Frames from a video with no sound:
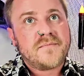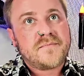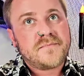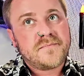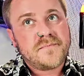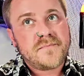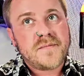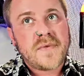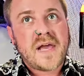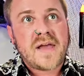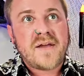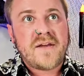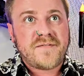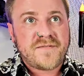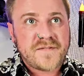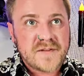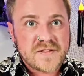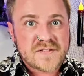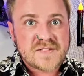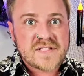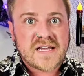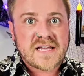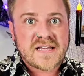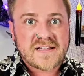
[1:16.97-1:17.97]
it
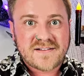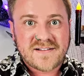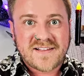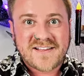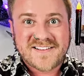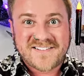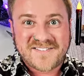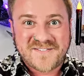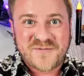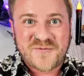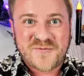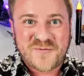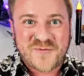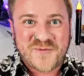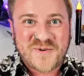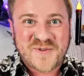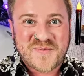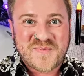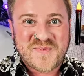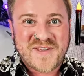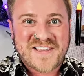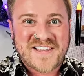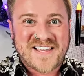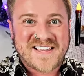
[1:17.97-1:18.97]
feels like with
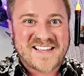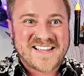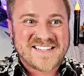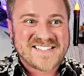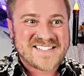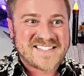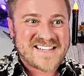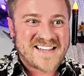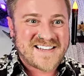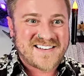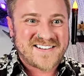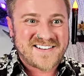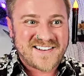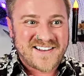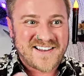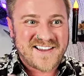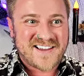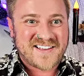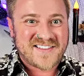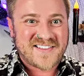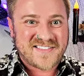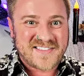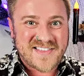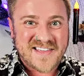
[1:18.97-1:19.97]
me, like I said,
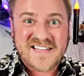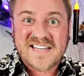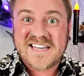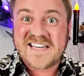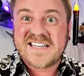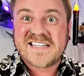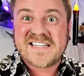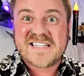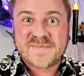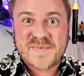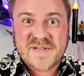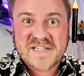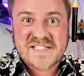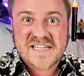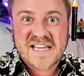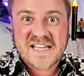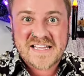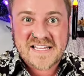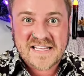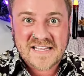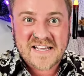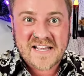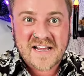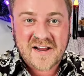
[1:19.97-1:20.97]
that they needed to be
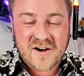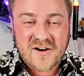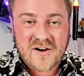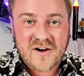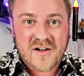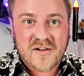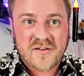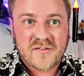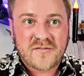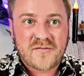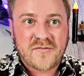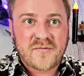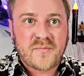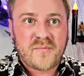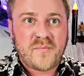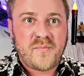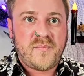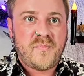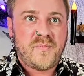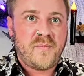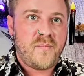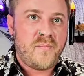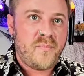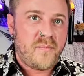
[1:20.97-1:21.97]
taken care of,
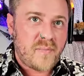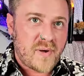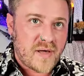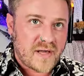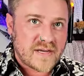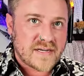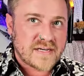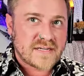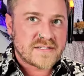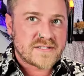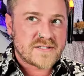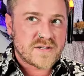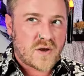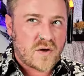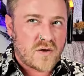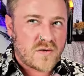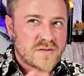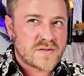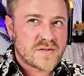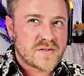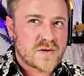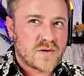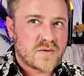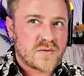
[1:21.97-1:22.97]
but it's
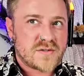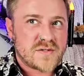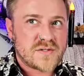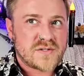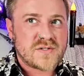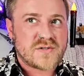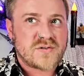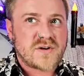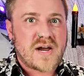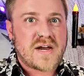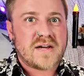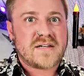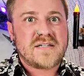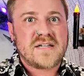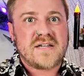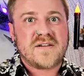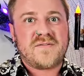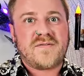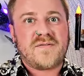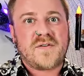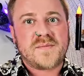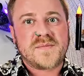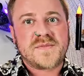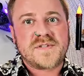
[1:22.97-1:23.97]
also distracting
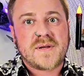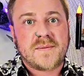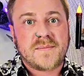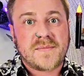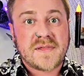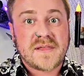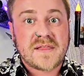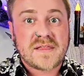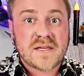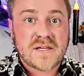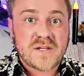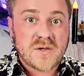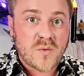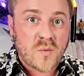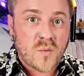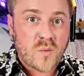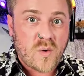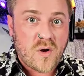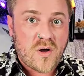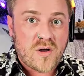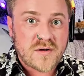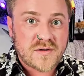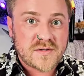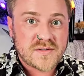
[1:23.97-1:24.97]
from something that you
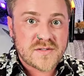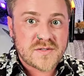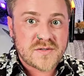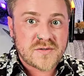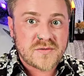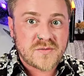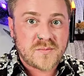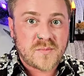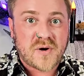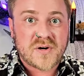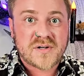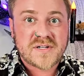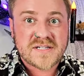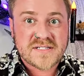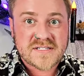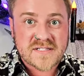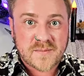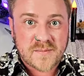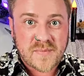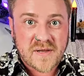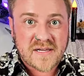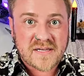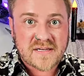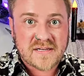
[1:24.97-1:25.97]
want to
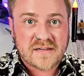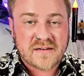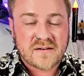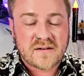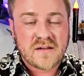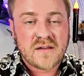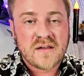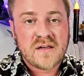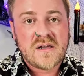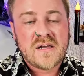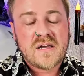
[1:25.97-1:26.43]
participate in.